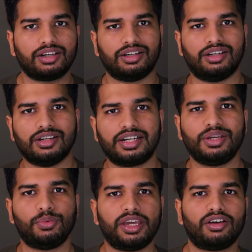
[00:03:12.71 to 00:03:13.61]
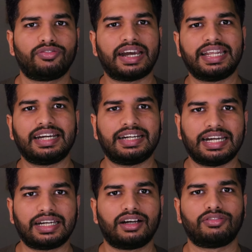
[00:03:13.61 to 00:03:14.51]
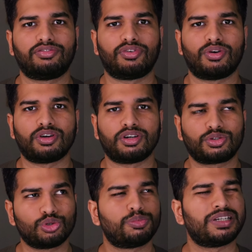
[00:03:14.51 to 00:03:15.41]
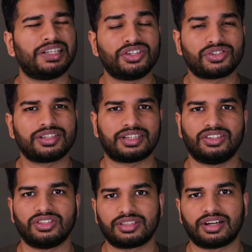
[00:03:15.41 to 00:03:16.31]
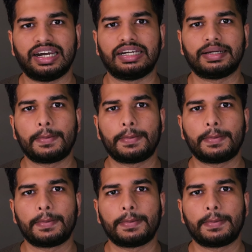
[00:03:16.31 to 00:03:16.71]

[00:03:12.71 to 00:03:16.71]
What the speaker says: dirty way of getting data for super initial stages, right?